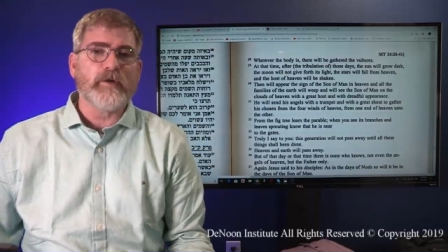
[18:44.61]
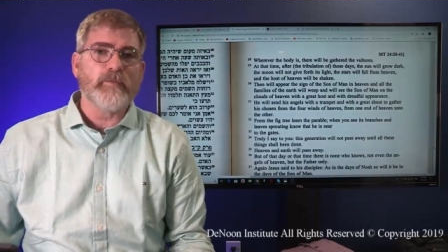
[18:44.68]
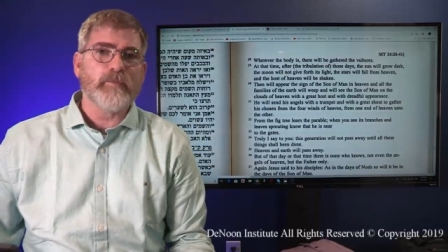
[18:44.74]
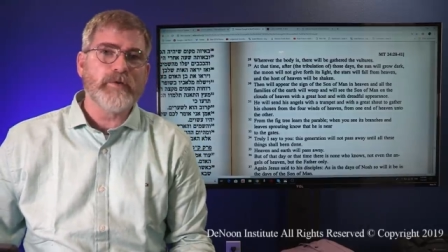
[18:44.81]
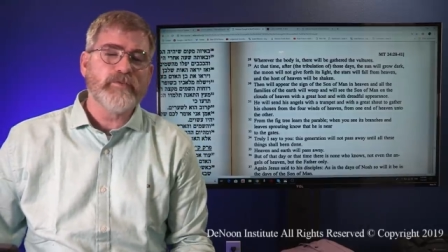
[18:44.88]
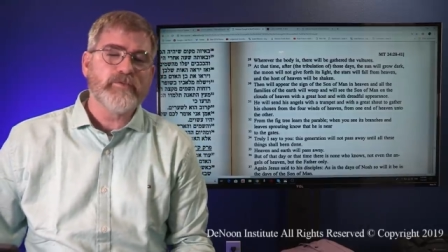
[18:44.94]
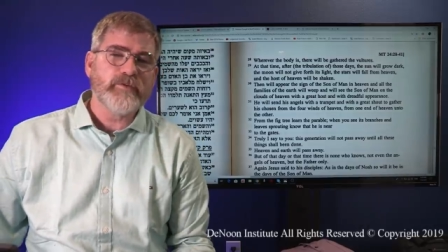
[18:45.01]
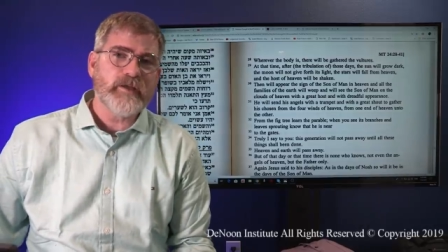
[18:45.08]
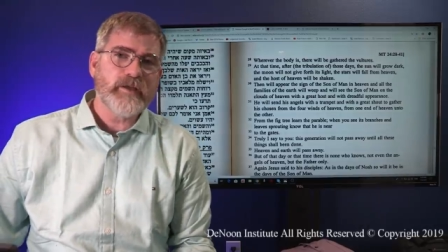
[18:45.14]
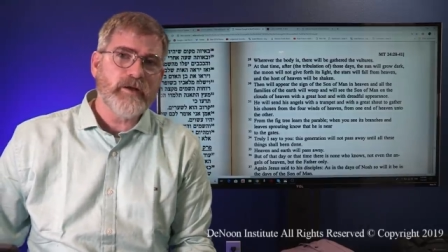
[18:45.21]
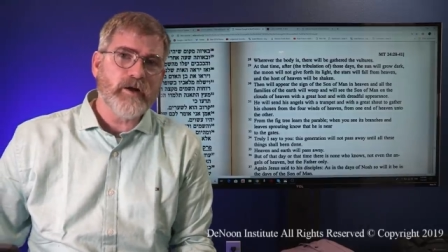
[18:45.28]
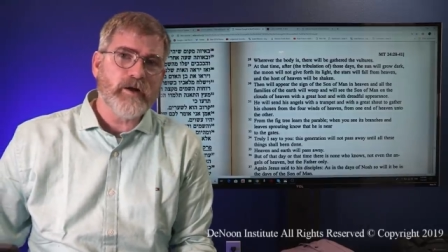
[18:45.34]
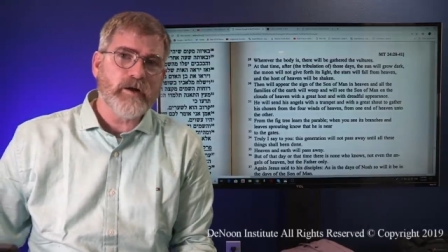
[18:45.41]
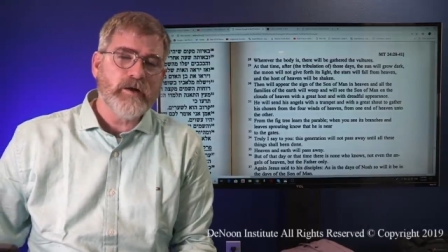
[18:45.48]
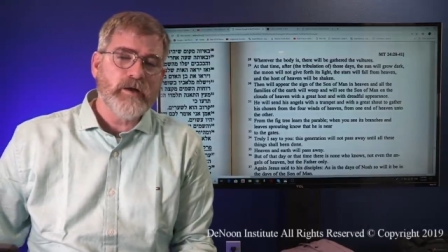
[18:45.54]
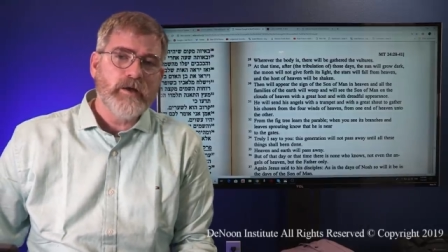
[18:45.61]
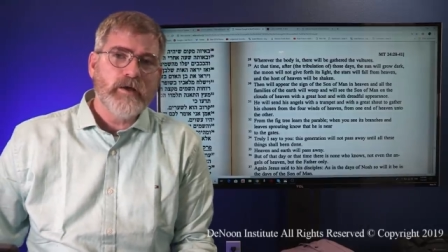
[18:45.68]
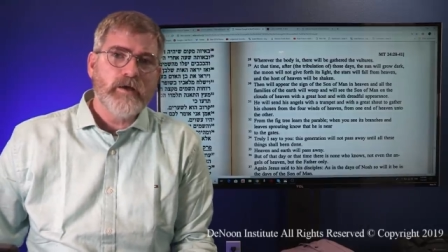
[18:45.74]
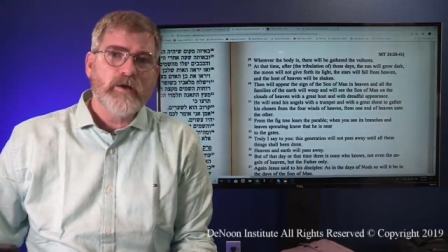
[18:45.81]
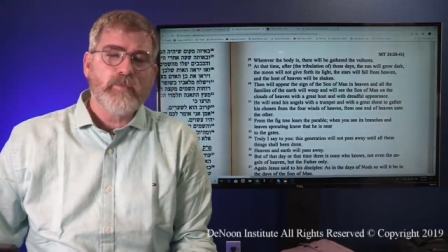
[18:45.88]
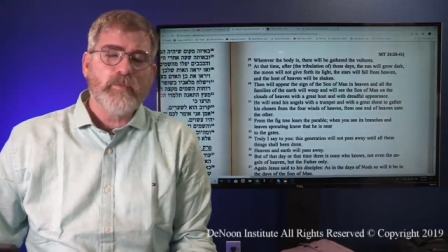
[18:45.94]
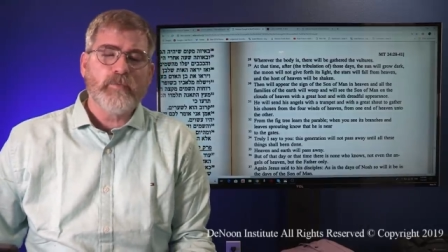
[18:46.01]
When we see her,
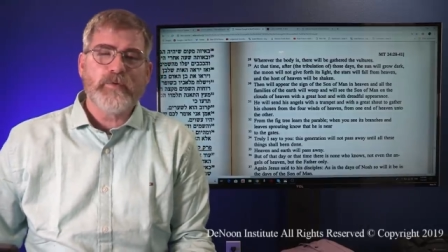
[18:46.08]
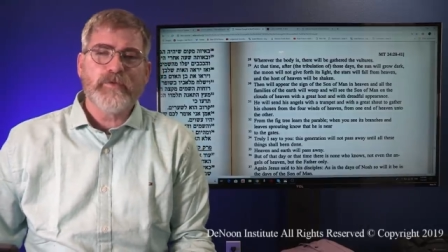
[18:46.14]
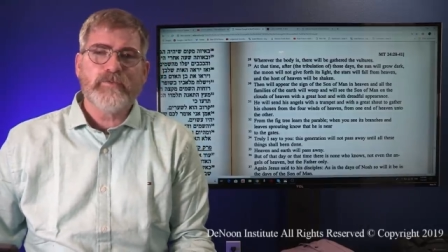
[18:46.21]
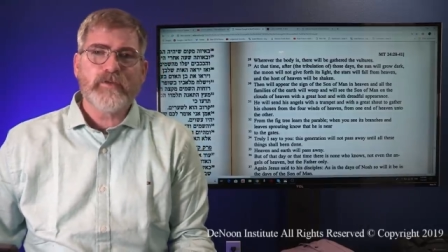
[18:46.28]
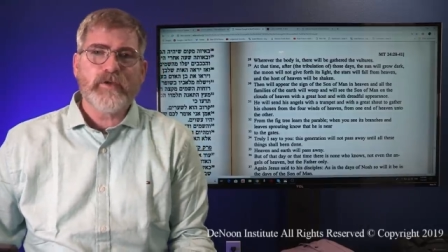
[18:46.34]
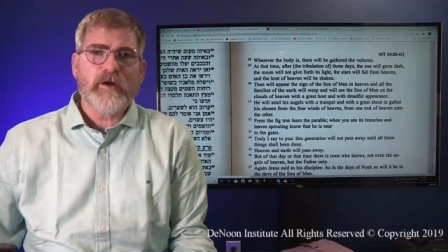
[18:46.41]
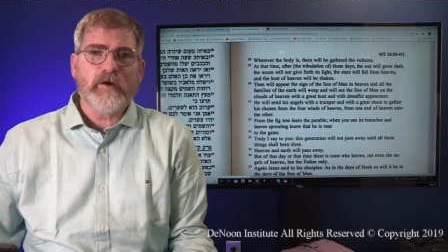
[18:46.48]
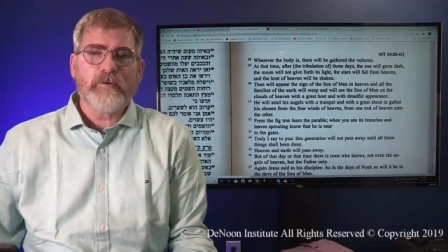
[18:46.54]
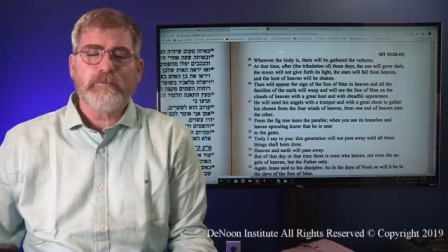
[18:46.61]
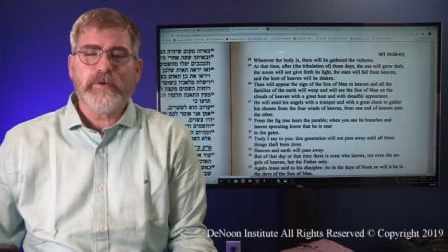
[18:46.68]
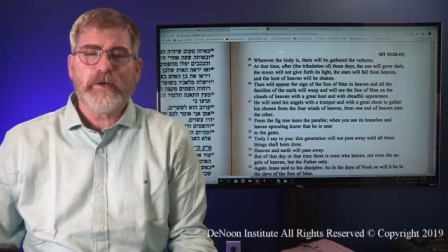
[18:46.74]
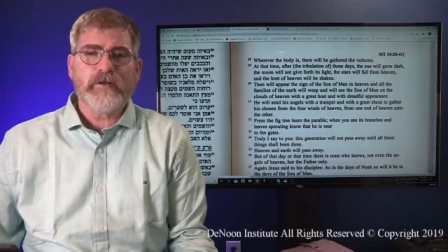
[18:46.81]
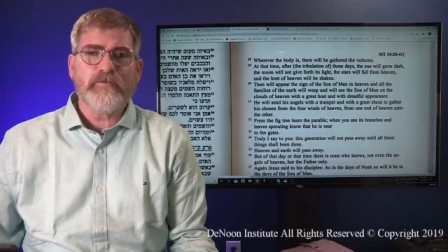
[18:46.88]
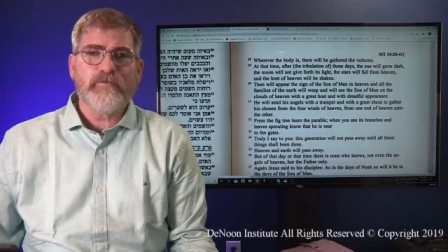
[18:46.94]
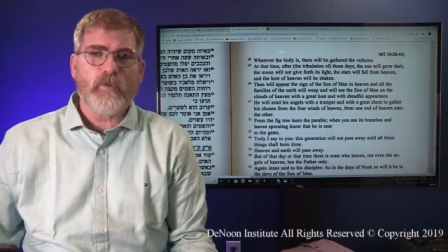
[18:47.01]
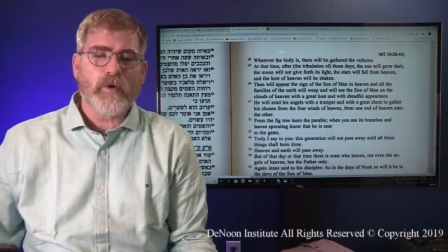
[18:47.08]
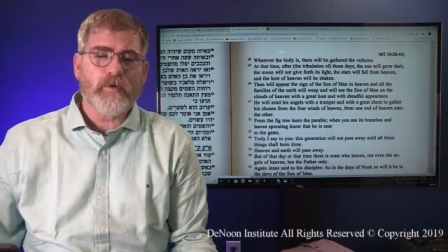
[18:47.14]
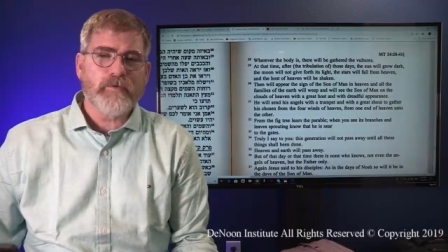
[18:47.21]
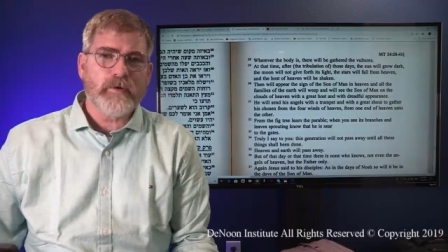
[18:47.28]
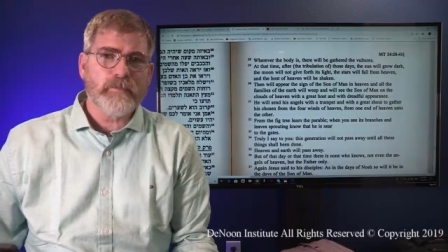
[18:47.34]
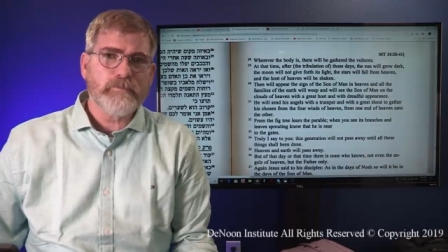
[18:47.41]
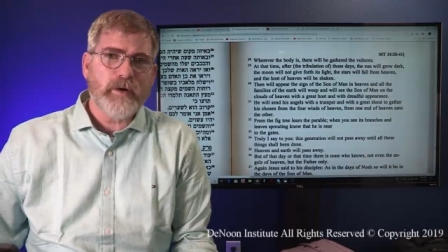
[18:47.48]
when we see her putting
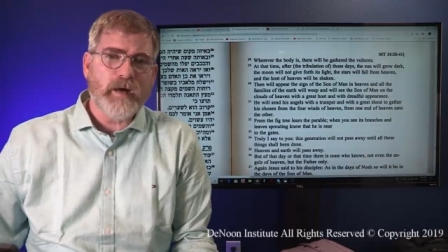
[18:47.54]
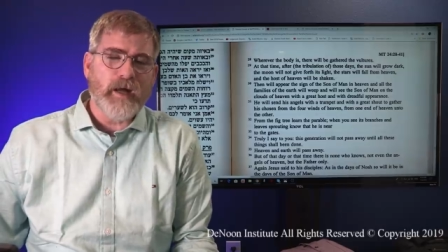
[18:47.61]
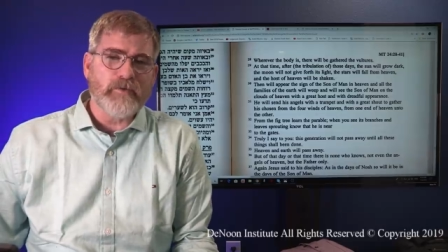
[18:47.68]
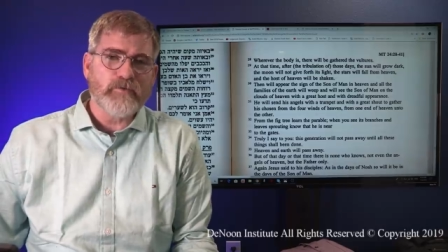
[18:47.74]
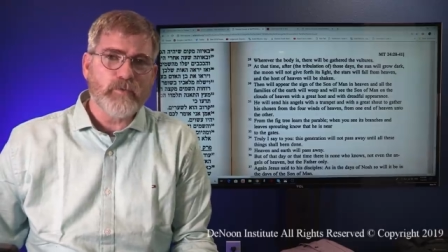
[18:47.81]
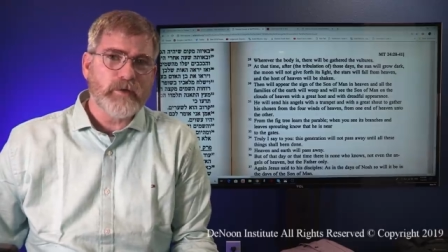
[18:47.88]
forth her buds,